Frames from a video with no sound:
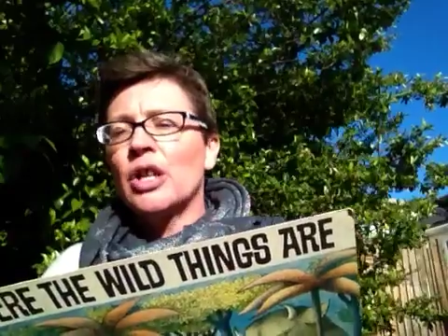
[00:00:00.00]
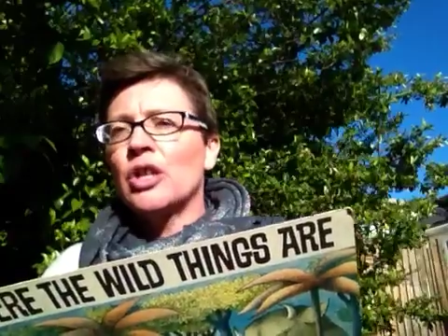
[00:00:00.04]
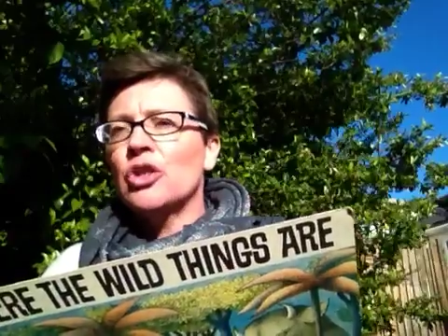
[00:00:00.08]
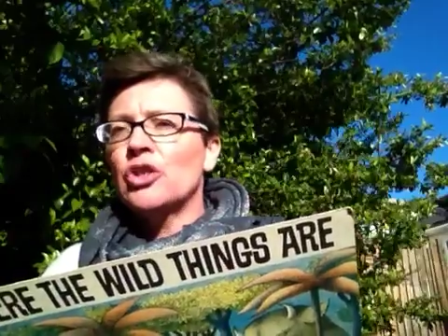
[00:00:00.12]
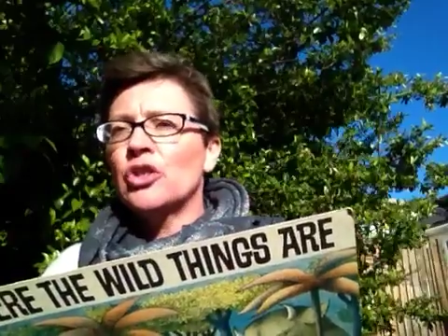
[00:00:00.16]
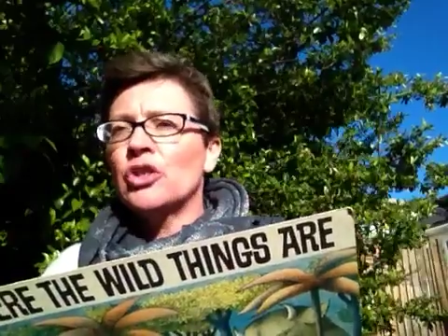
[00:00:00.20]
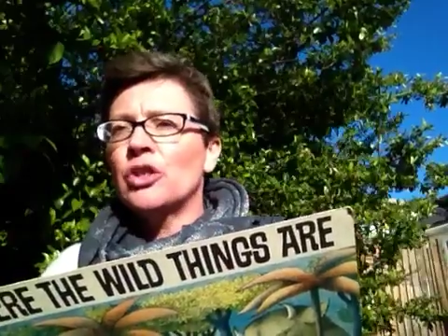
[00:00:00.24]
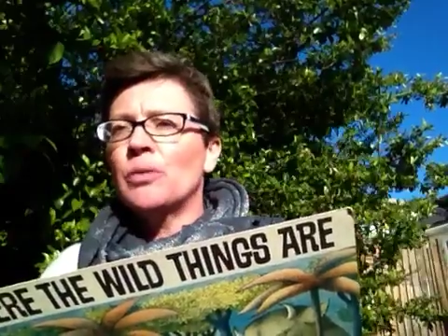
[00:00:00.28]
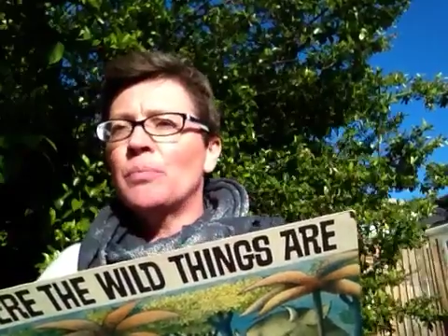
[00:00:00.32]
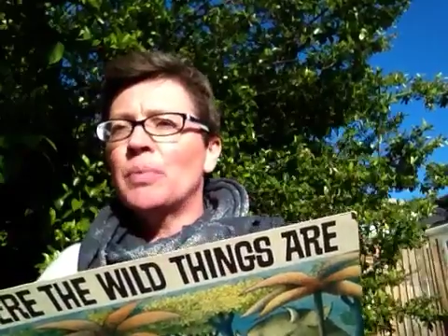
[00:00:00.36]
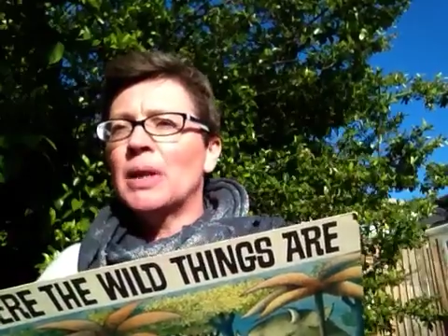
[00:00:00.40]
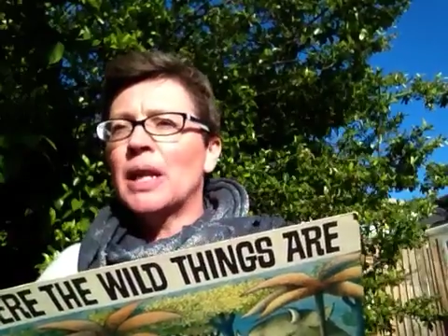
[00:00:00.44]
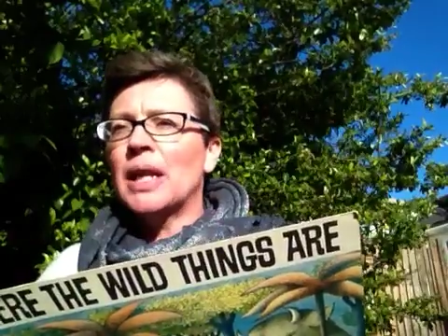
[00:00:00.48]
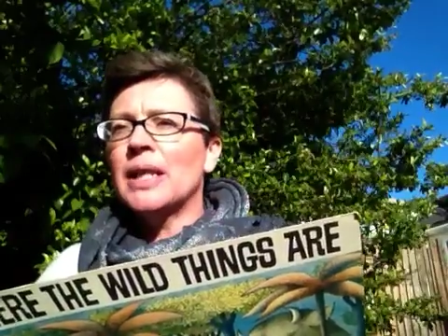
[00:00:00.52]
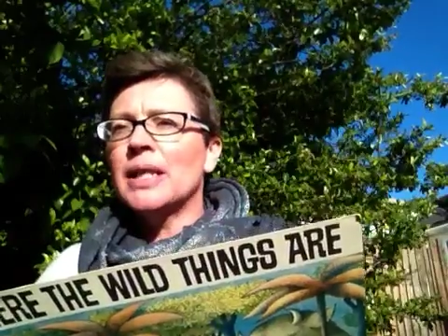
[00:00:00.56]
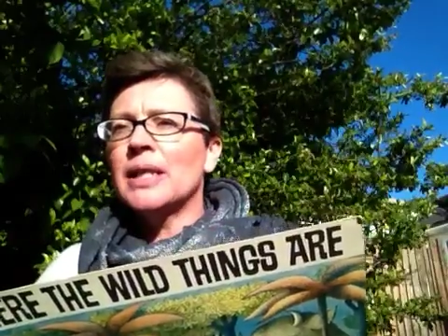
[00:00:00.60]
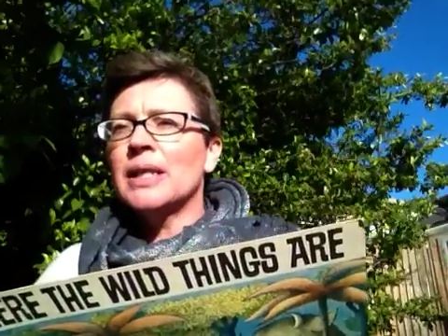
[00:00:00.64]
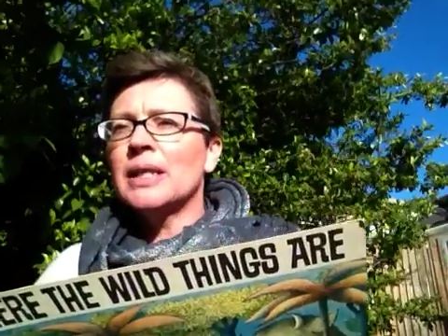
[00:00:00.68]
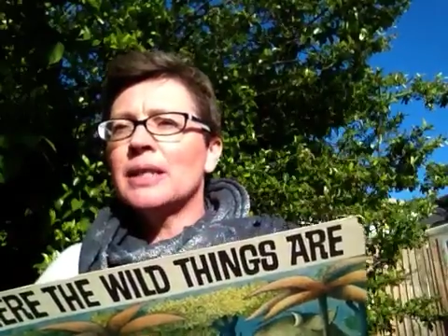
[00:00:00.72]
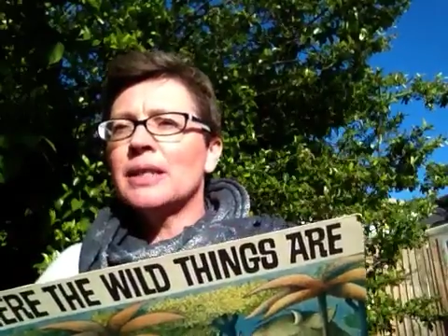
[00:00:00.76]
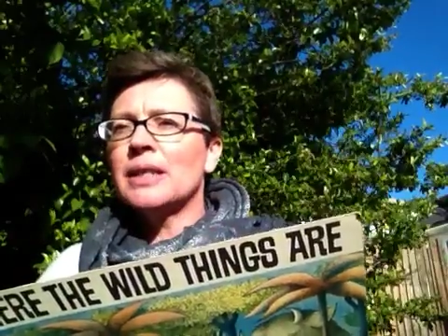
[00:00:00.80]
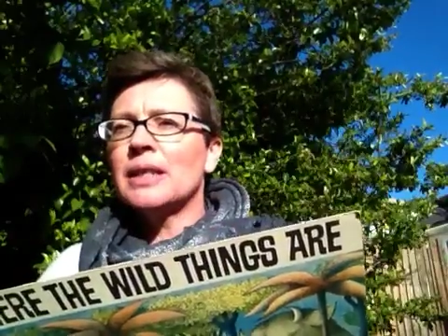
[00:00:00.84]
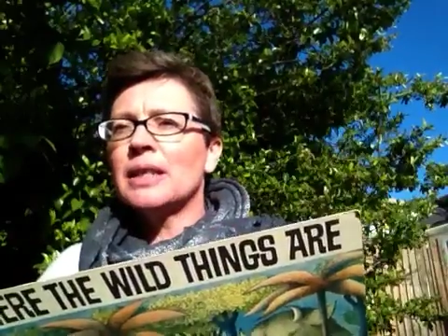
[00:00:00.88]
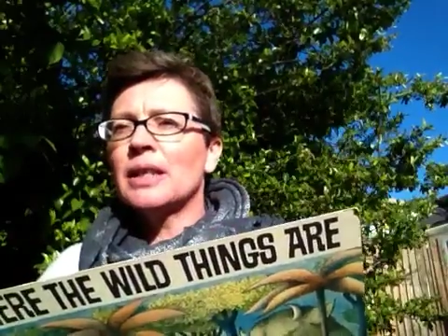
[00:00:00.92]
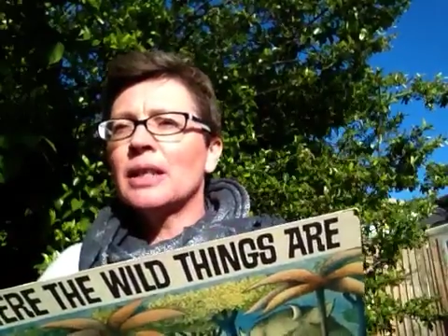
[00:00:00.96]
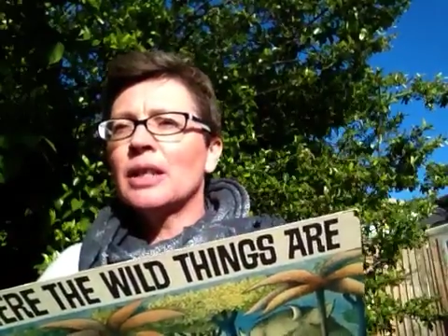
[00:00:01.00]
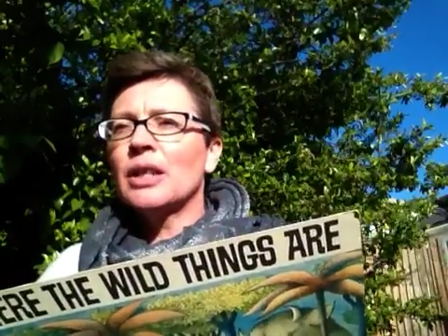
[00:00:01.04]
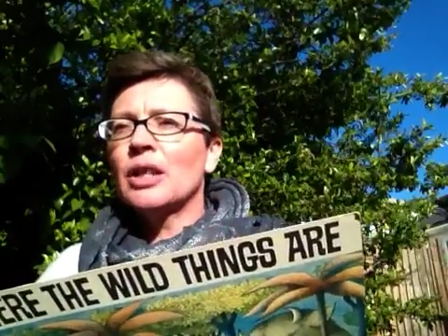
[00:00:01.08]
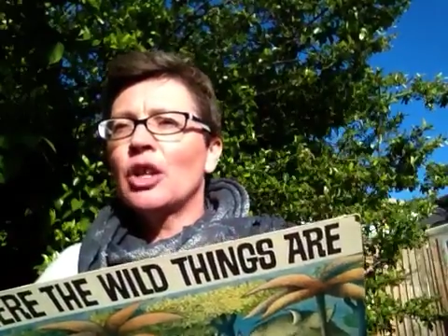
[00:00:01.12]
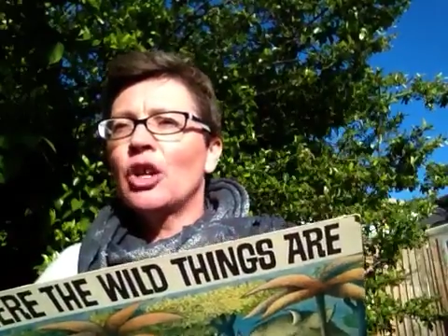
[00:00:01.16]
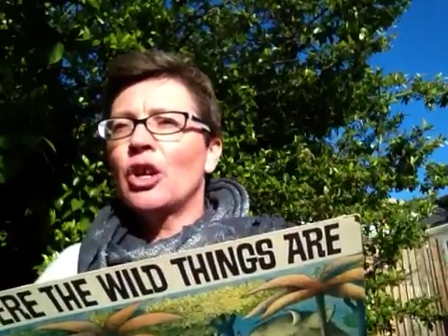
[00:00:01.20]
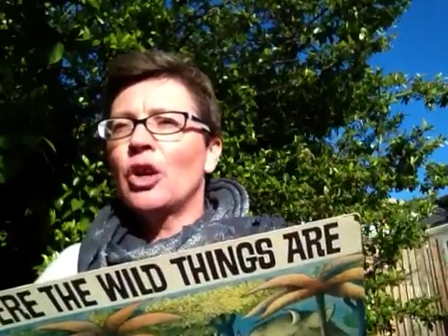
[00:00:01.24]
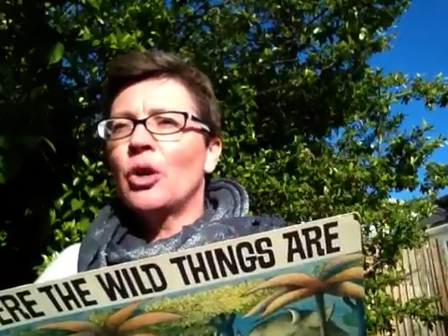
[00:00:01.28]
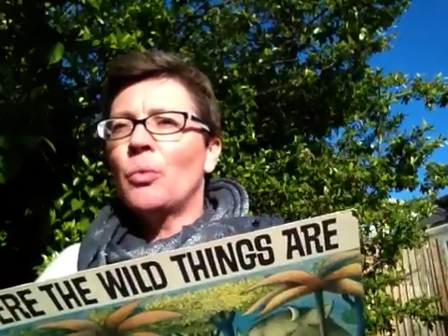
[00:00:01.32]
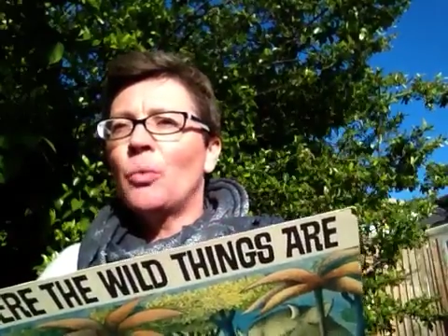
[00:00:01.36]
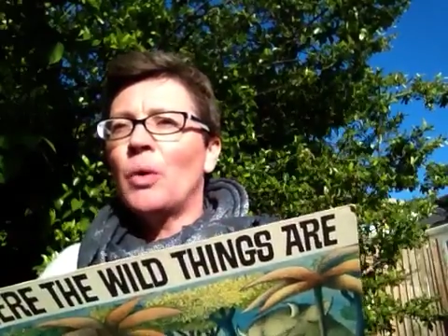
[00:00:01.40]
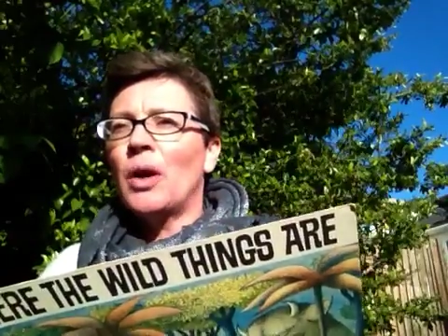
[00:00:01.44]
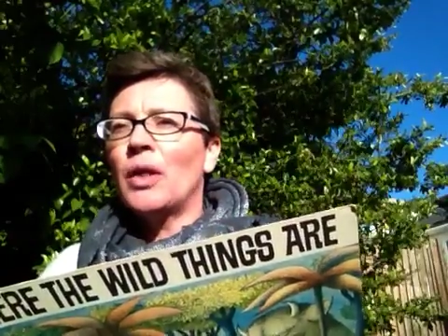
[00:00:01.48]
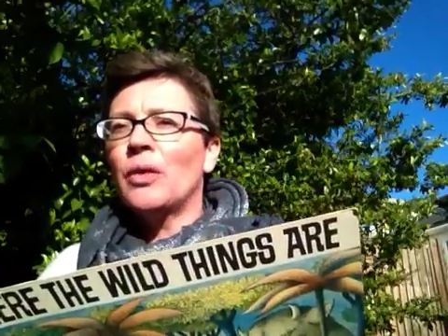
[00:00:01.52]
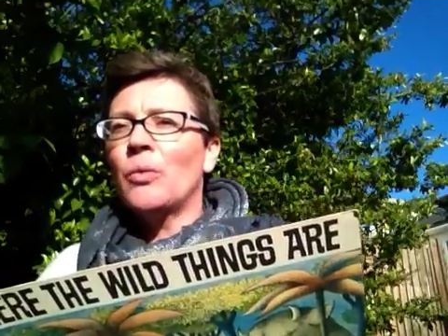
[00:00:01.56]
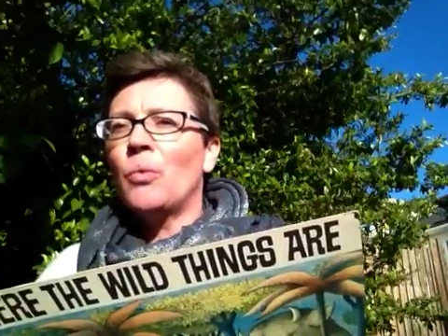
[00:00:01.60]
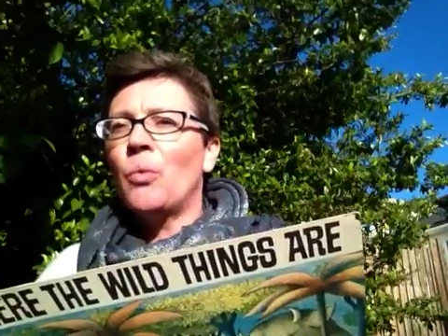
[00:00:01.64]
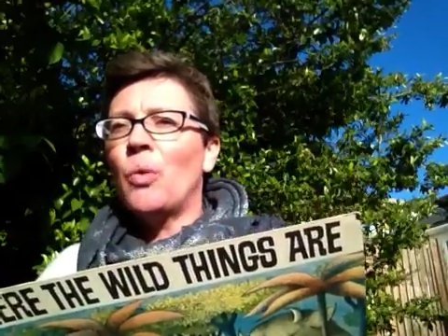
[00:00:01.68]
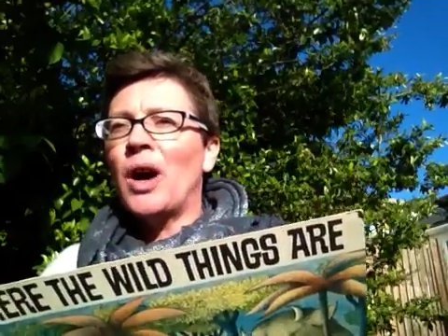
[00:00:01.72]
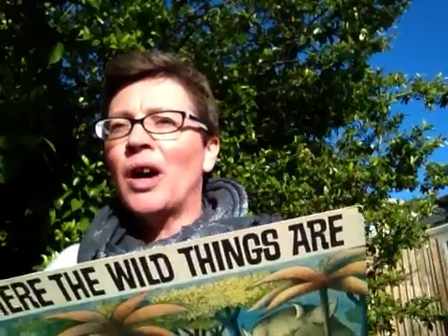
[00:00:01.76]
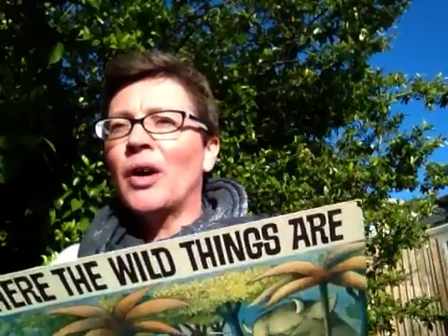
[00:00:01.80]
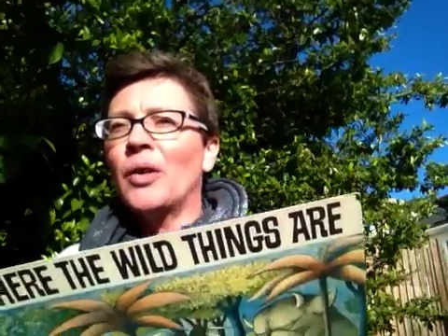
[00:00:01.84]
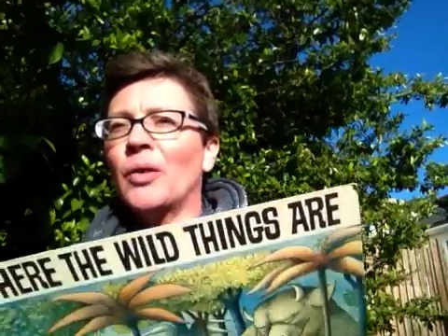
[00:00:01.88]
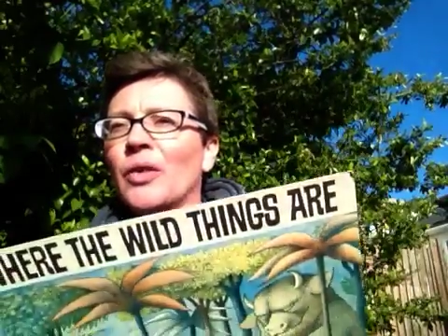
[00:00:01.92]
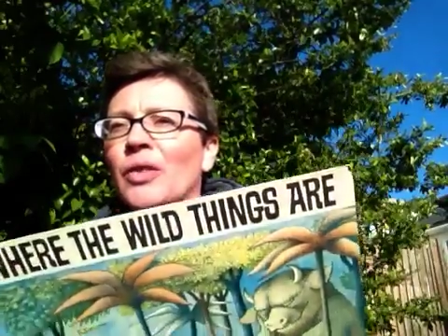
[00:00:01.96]
to the place where the
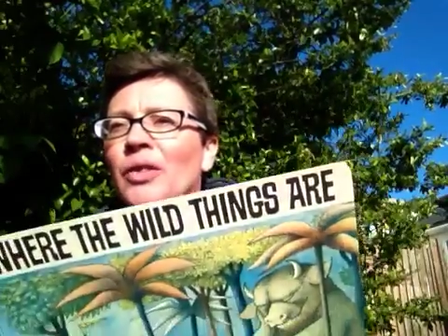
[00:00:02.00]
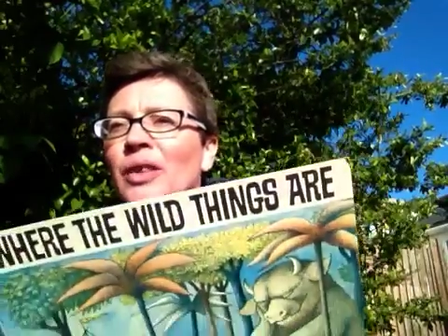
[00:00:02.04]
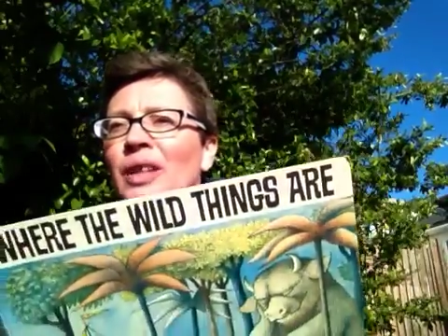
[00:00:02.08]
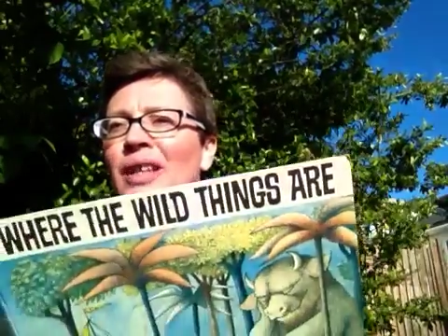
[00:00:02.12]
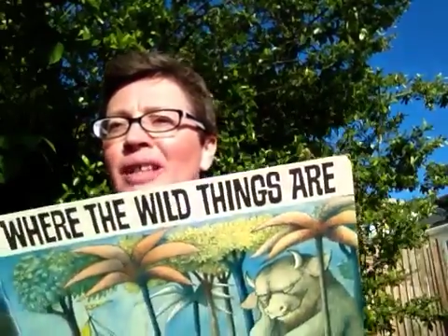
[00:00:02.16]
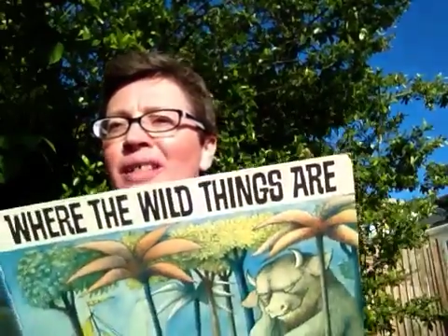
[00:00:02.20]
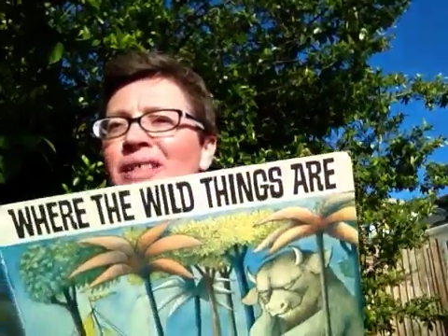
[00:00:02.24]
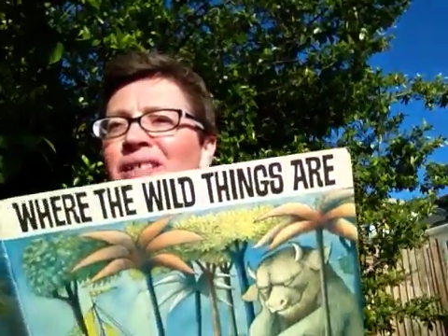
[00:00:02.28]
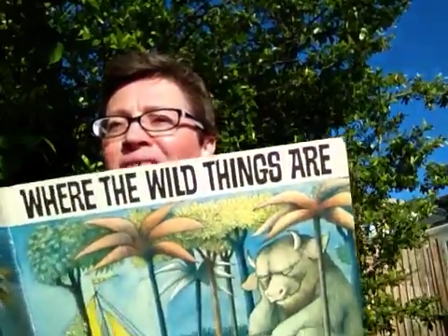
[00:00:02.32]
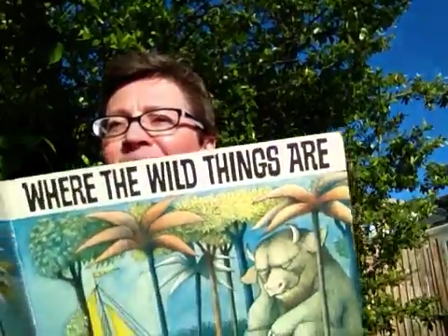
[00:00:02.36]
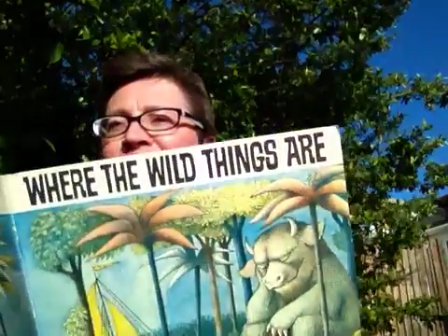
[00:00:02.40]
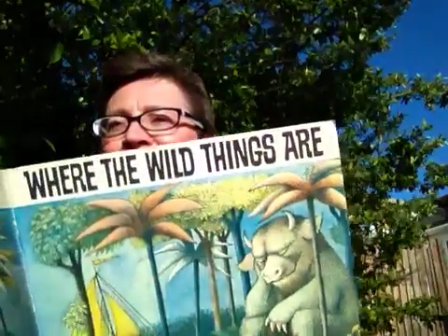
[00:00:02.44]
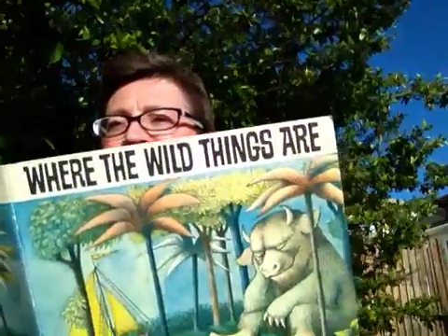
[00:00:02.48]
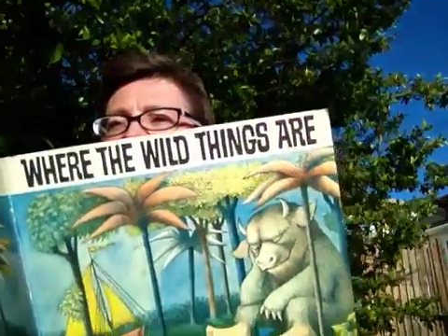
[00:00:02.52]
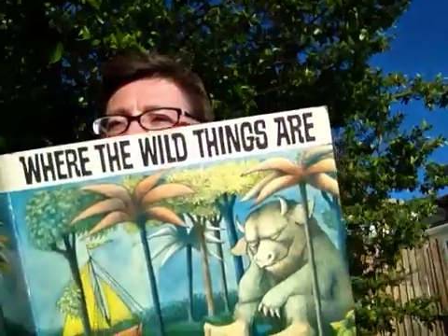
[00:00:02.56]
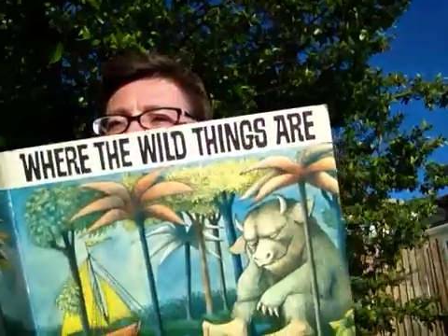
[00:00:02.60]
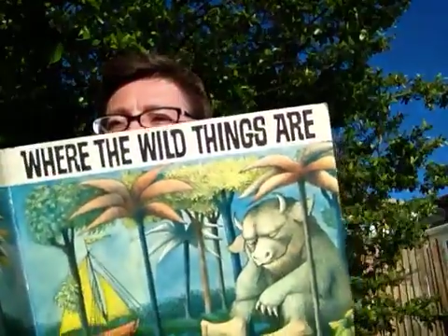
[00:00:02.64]
wild things are.